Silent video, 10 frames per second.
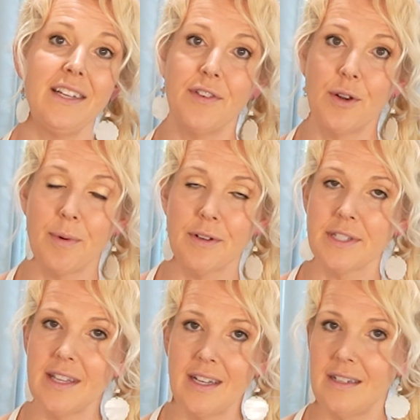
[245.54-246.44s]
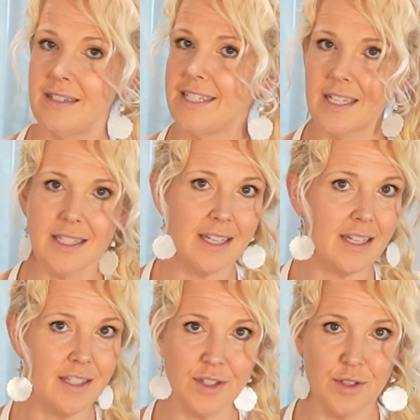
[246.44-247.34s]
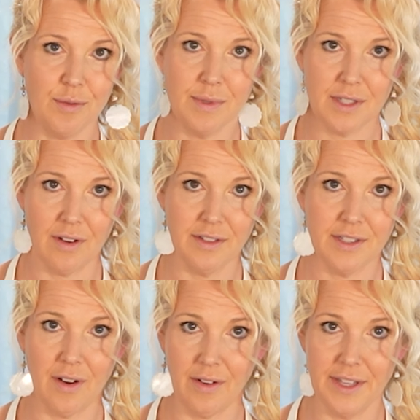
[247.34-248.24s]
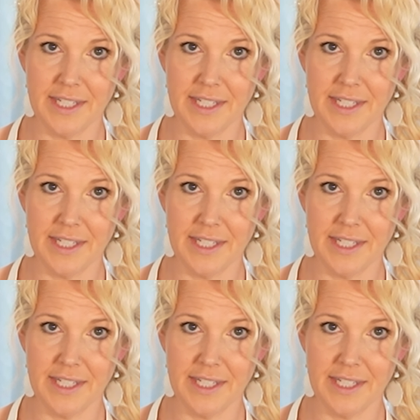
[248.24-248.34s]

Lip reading: if you're a person that doesn't consume salt all the